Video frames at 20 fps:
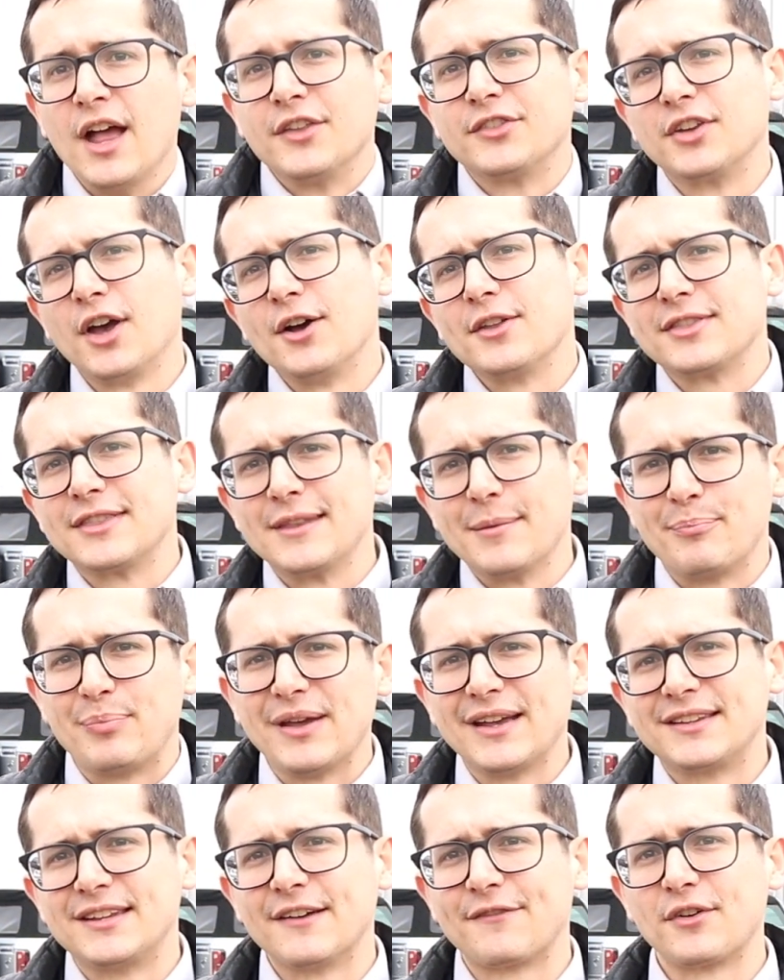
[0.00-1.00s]
So the
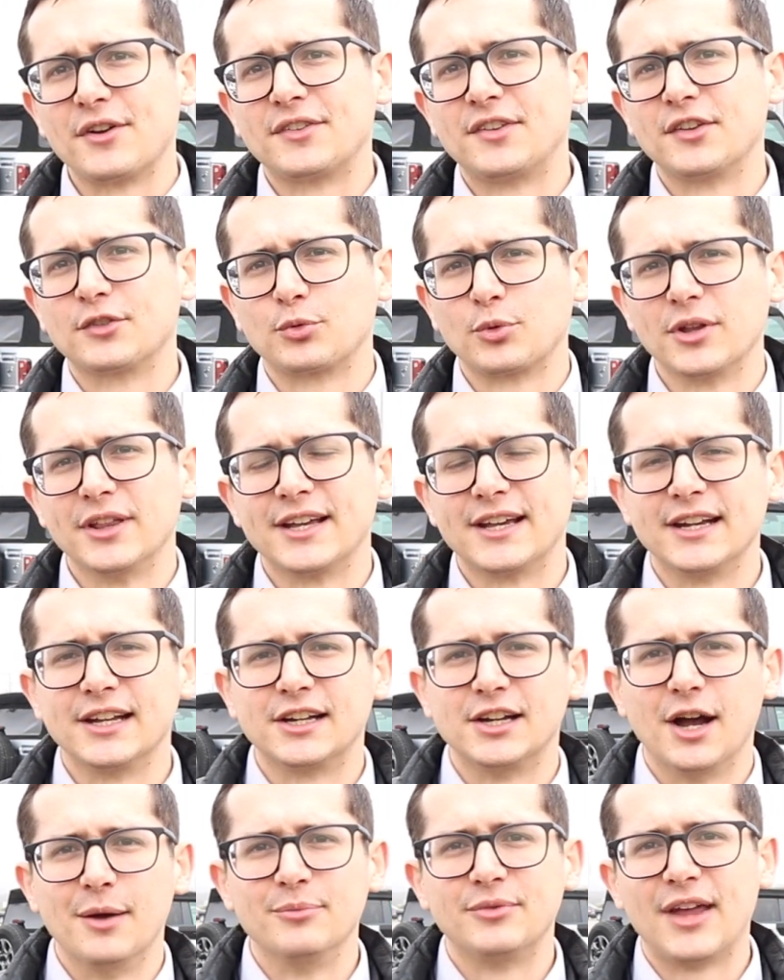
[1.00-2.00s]
big difference is really going
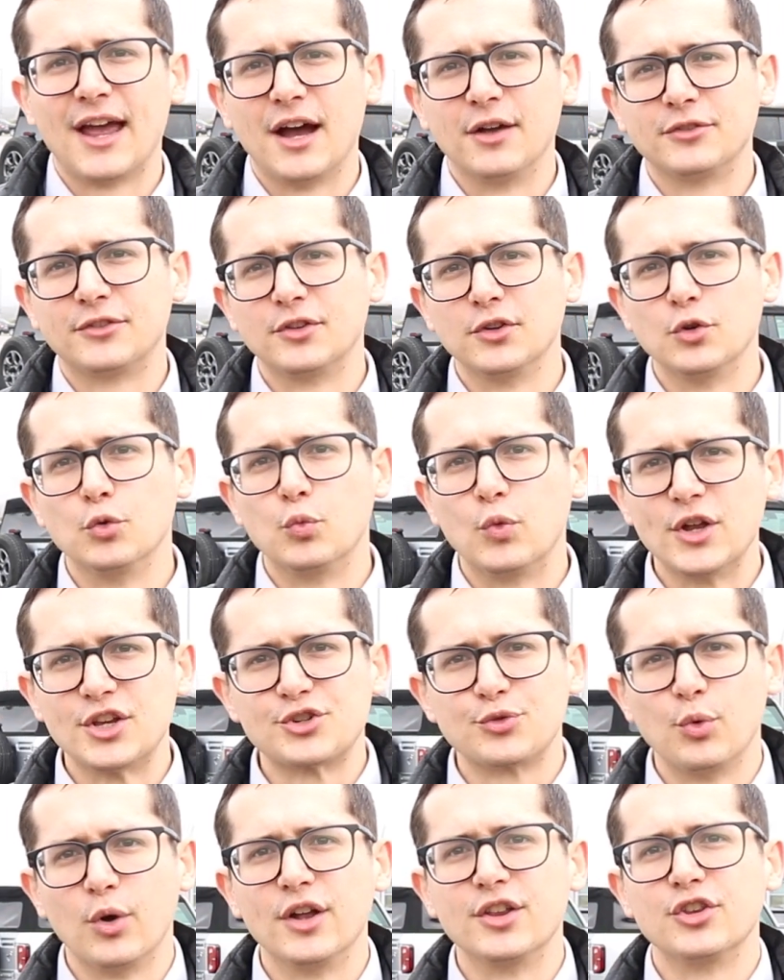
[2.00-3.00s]
to come down to
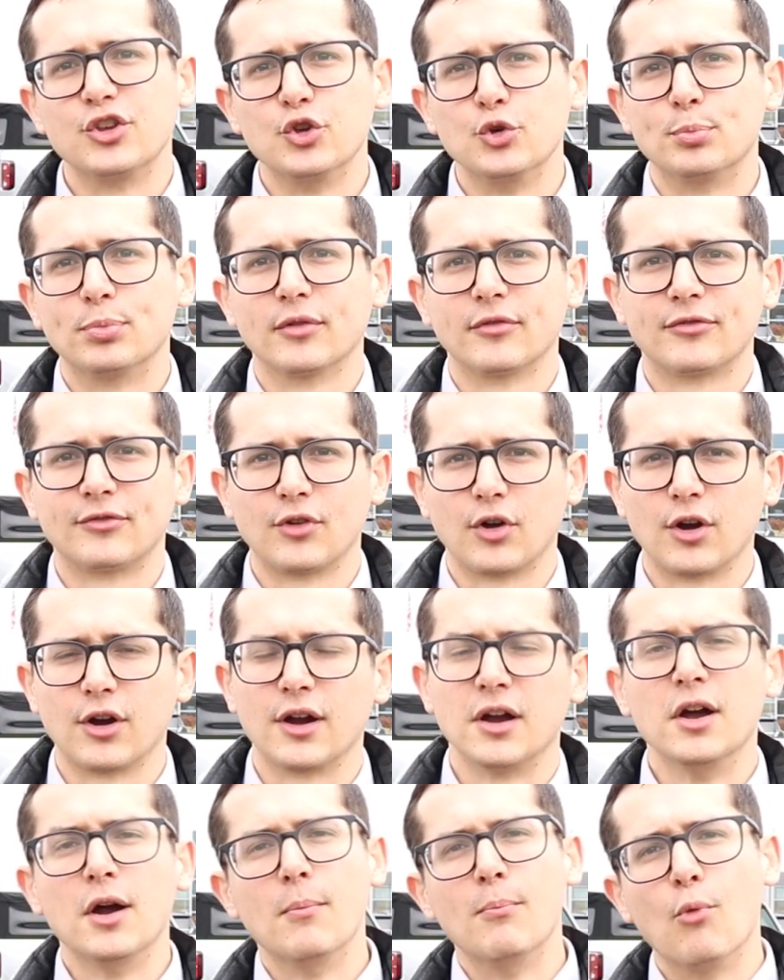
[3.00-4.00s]
which one you
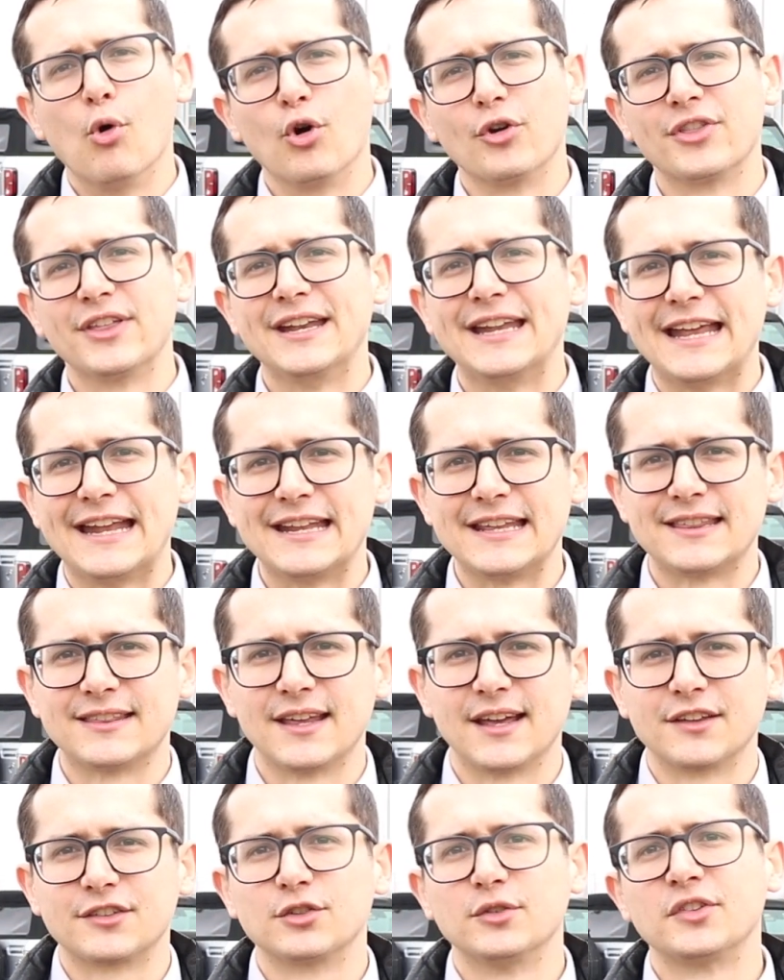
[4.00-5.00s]
prefer more than
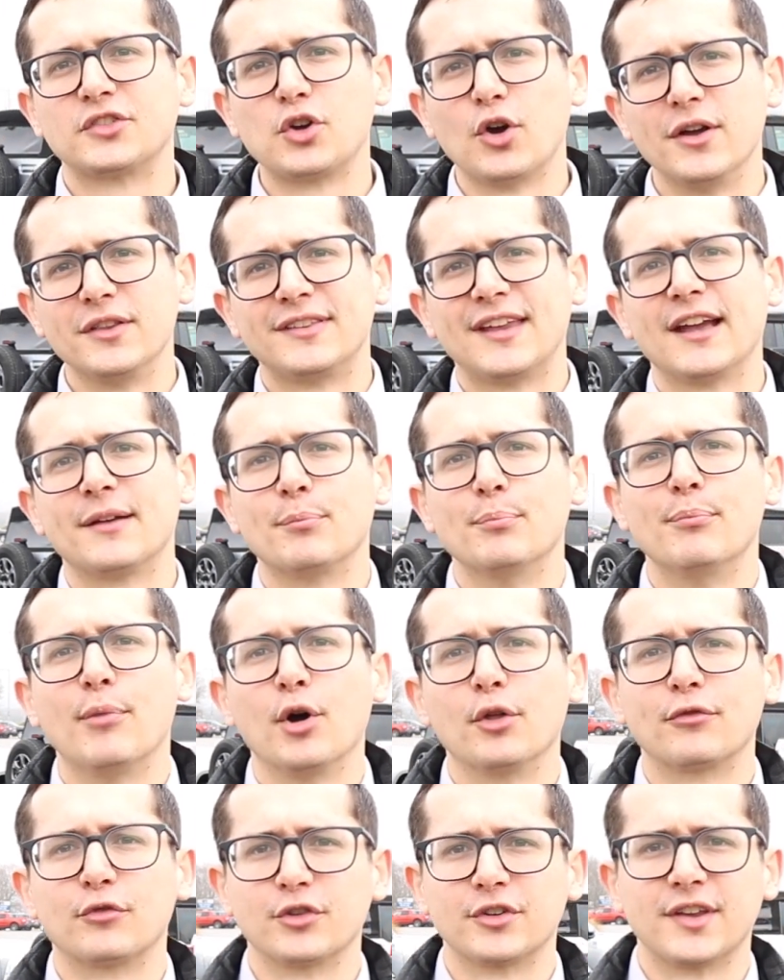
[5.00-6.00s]
anything. So let's go ahead and take them
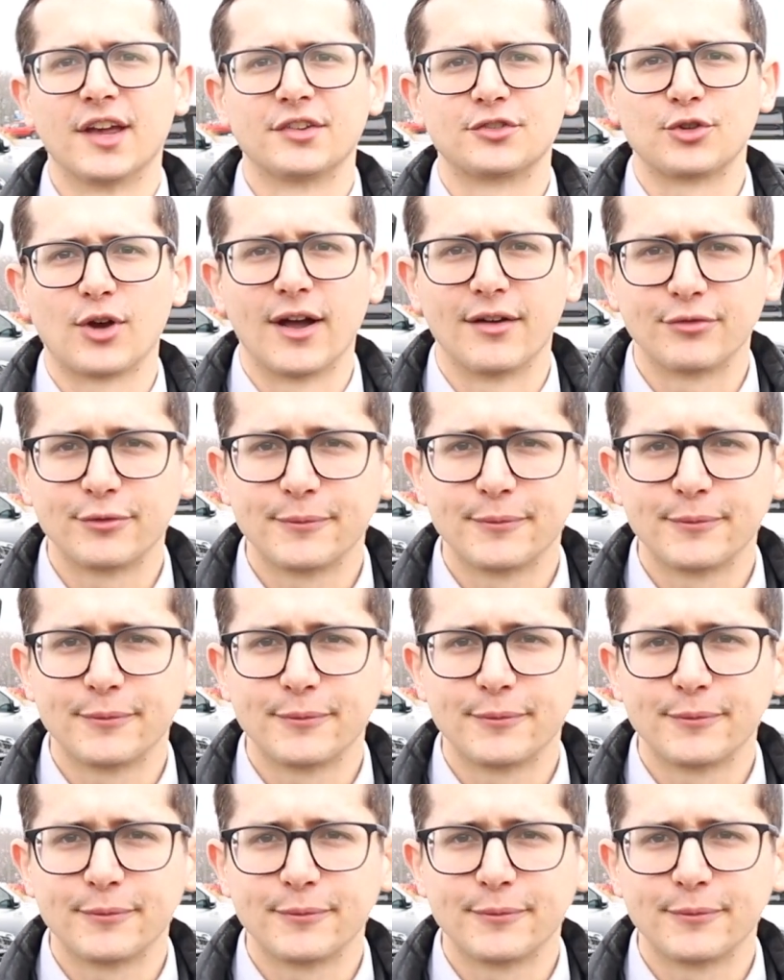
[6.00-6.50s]
both for a test drive.